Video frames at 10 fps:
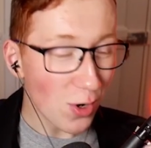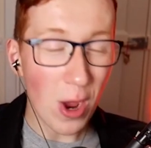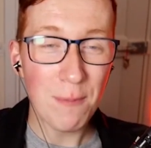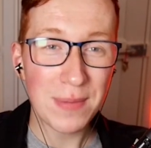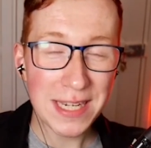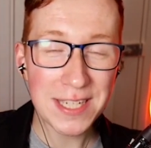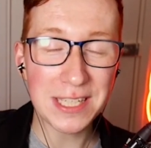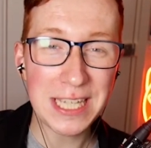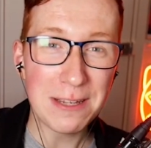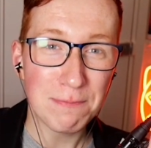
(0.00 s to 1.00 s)
So
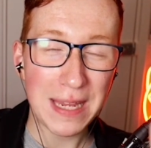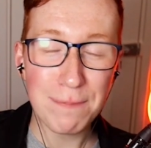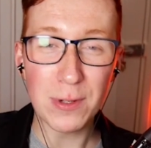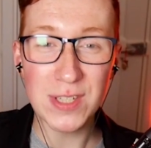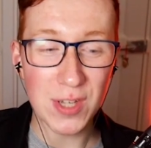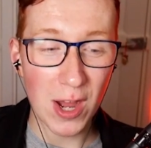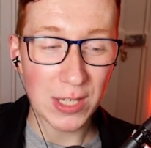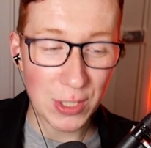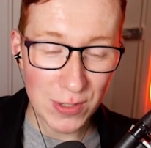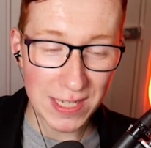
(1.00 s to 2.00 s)
immediately people
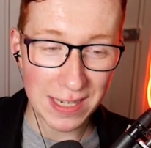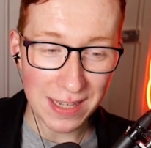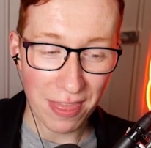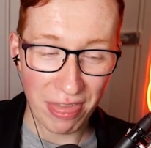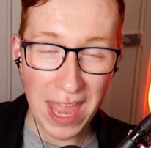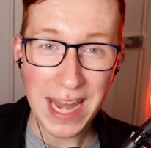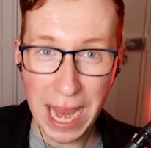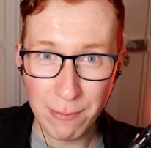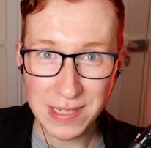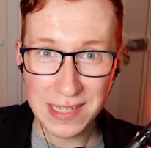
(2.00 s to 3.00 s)
started using their
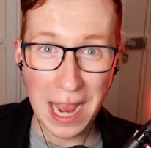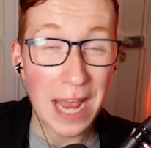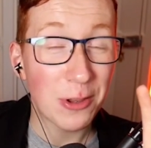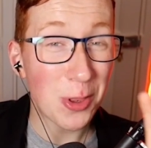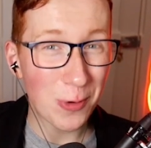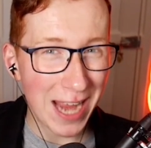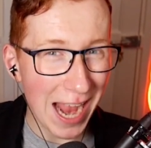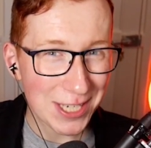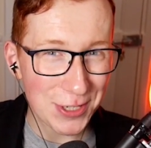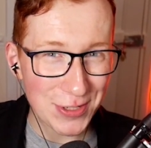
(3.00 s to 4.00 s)
names and the
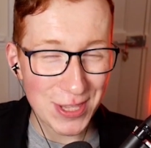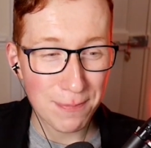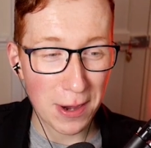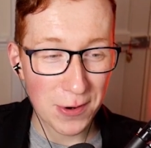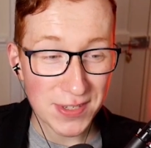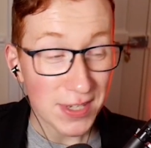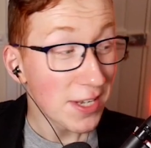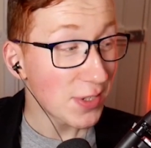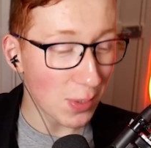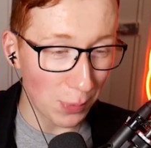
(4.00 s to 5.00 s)
reactions to the posts
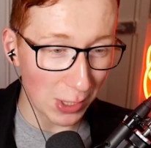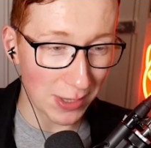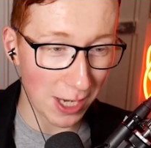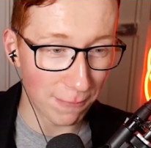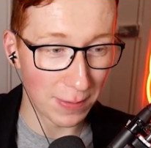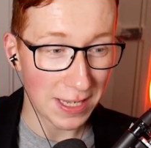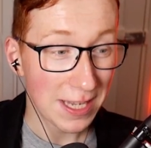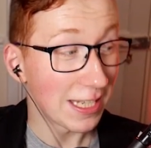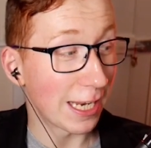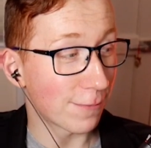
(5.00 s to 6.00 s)
to bully the government.
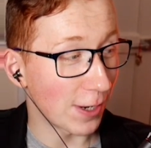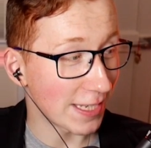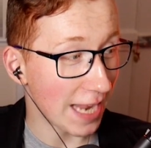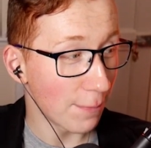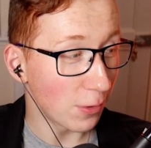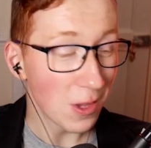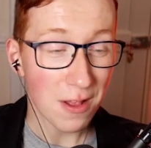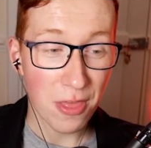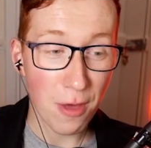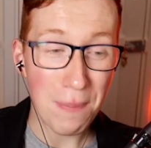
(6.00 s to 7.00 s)
Like, for example,
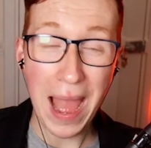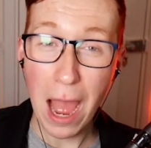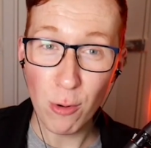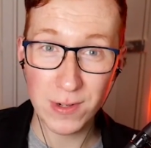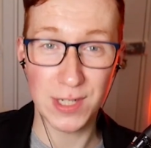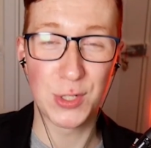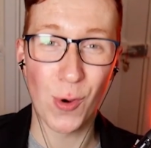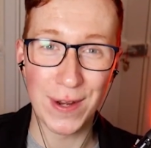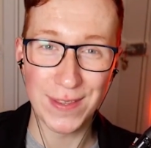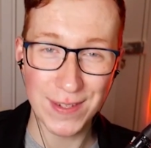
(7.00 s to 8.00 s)
the pound
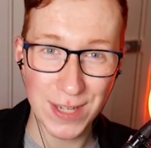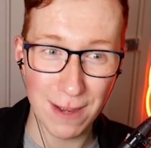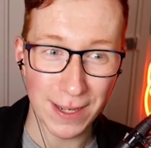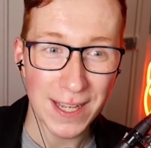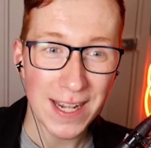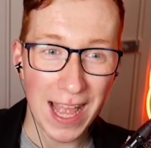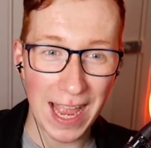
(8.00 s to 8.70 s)
joined the server.